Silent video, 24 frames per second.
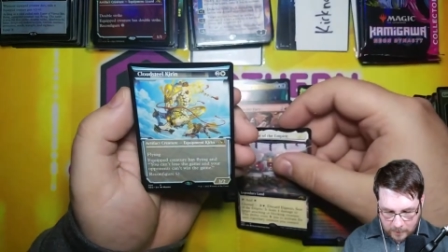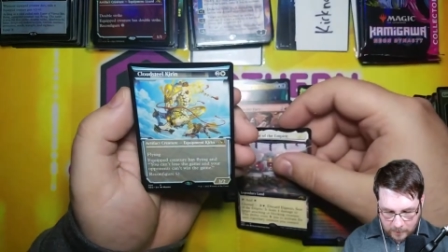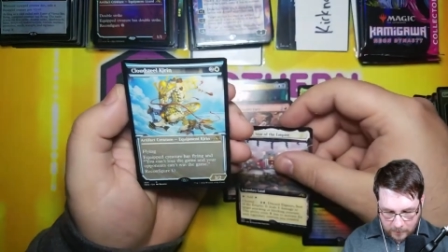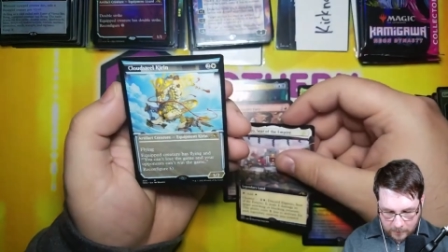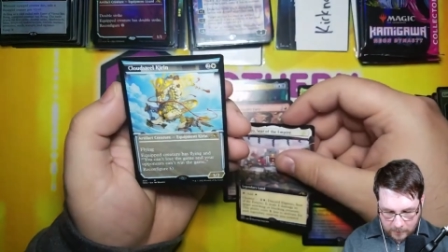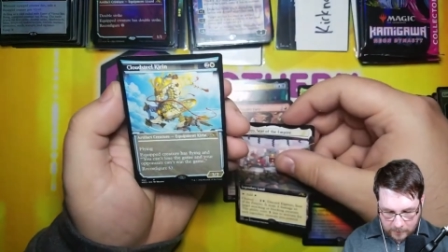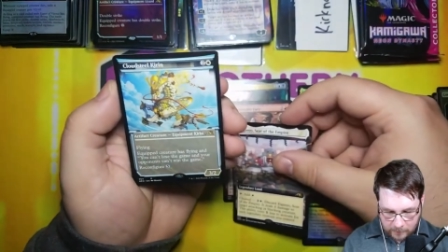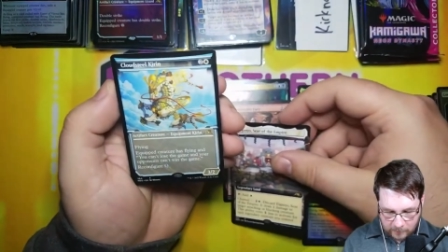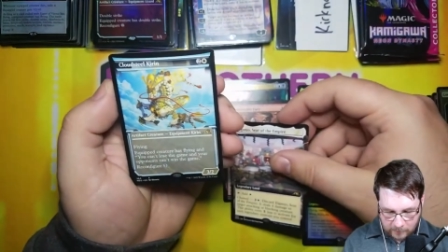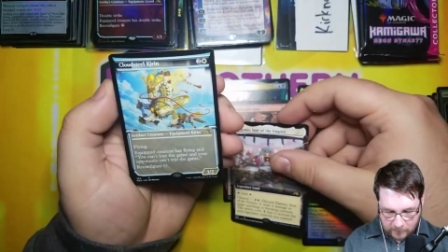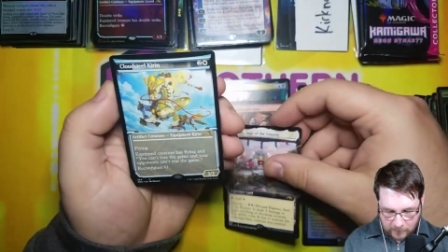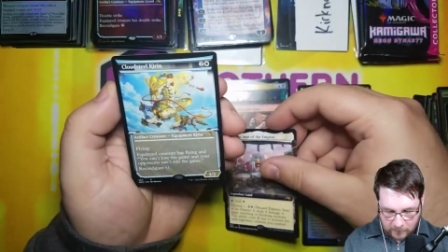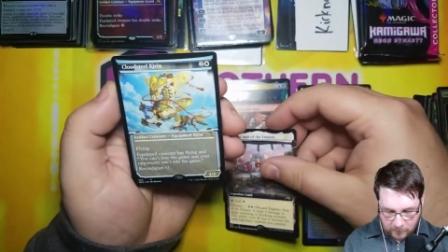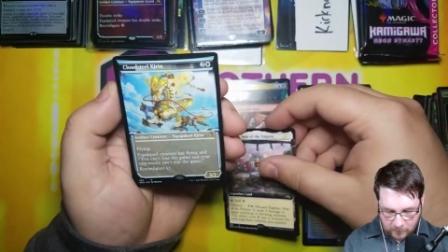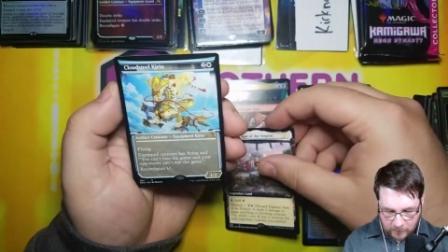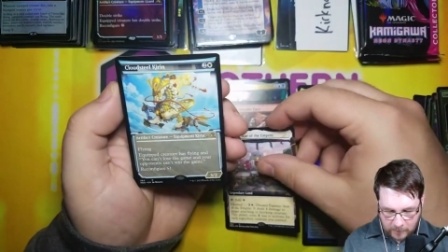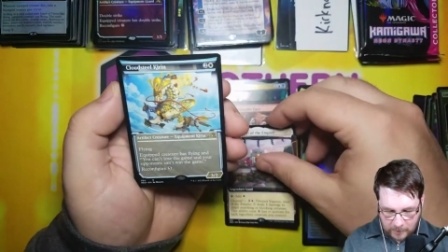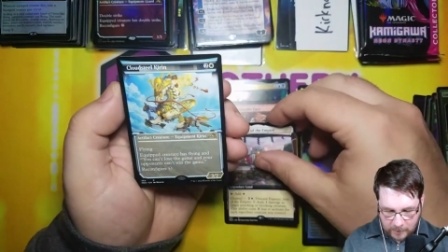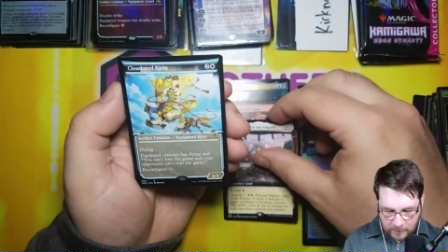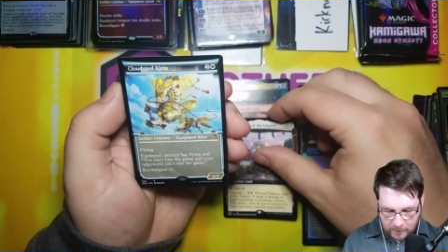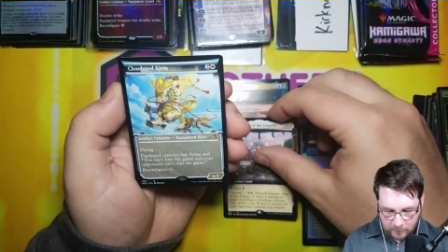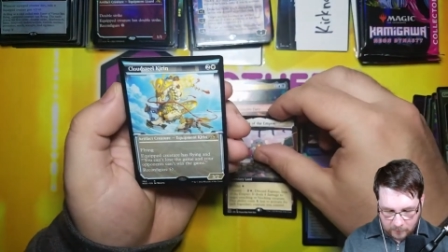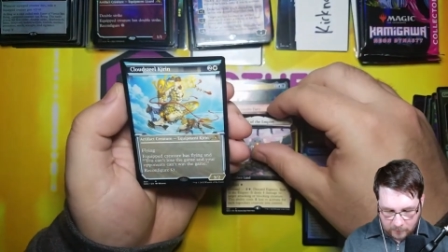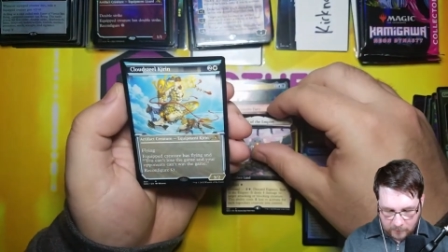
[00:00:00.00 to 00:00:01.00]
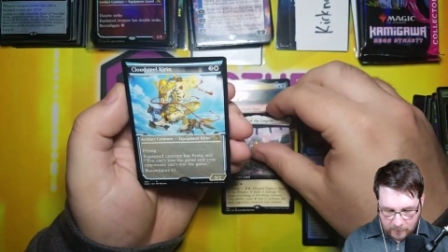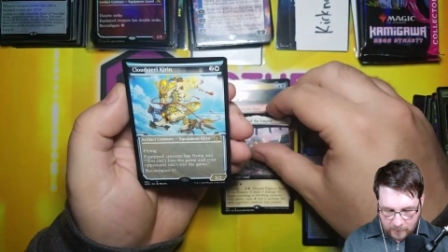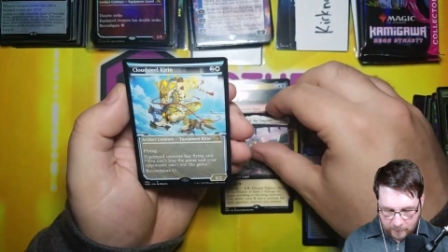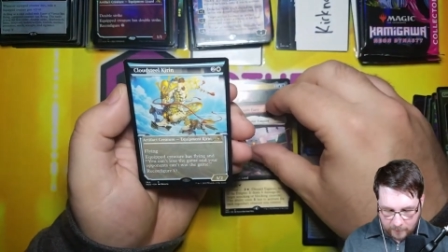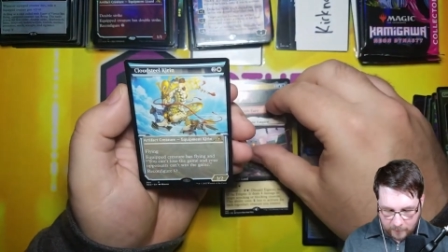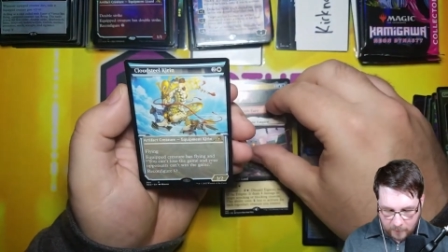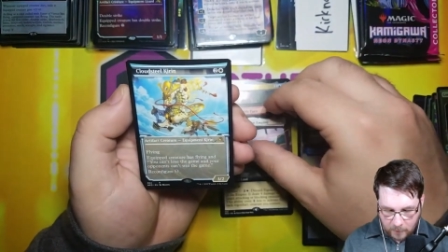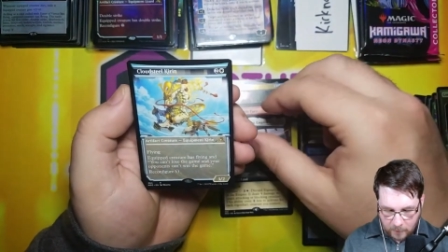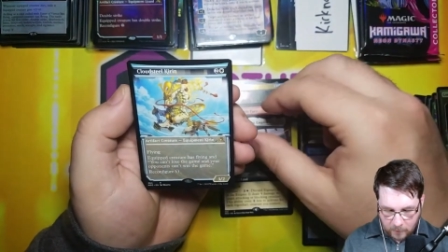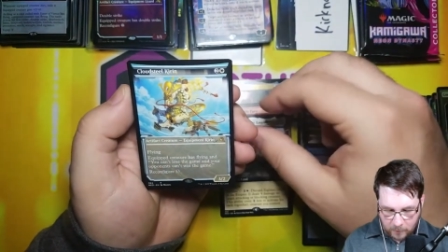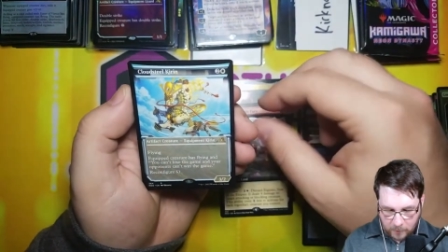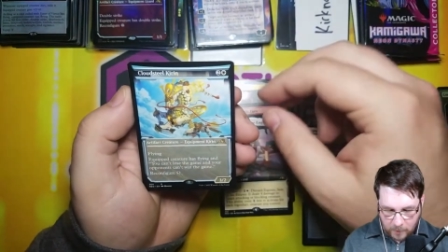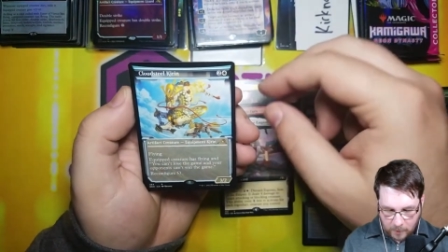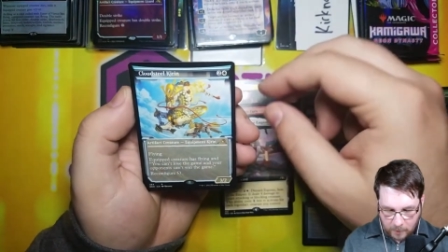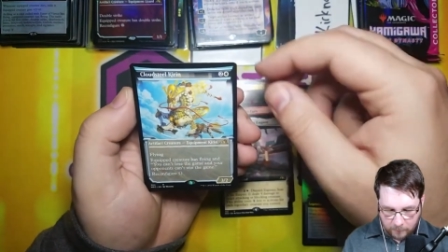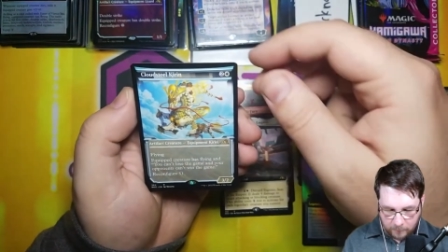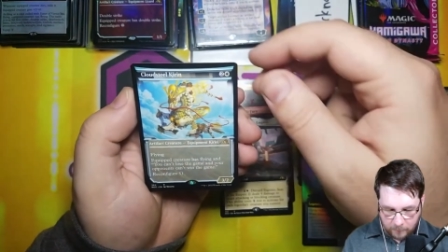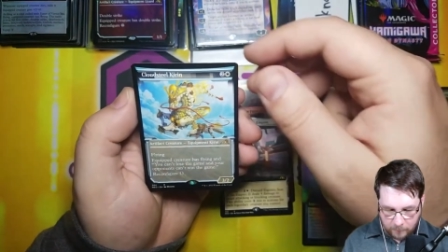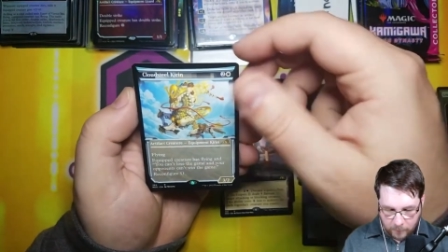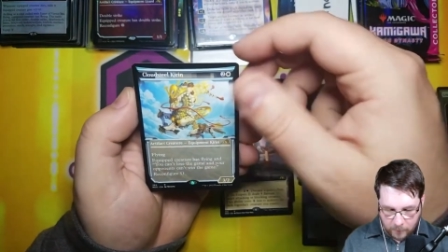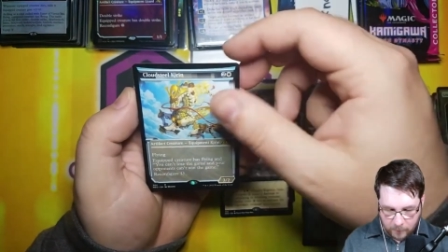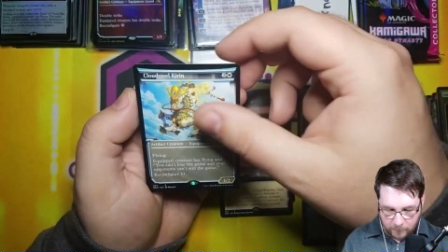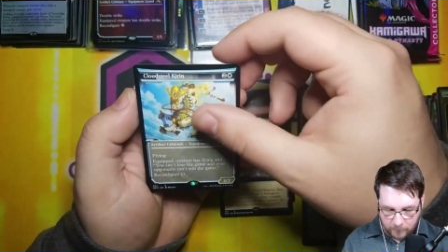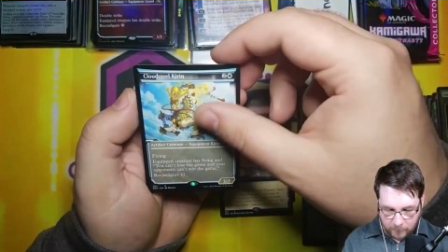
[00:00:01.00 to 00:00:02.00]
Gladsteel Kirin, Soft Glow,
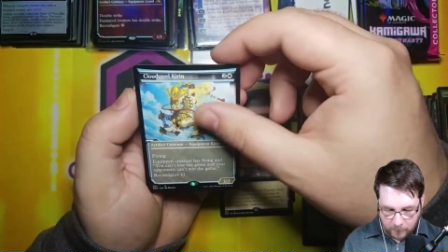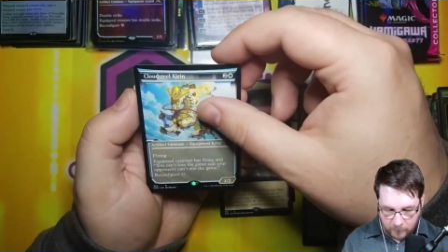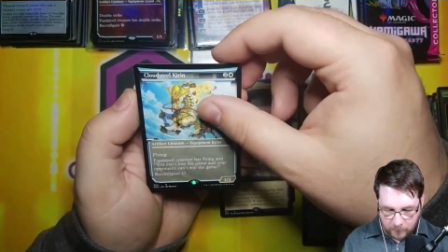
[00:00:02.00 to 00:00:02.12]
non-foil for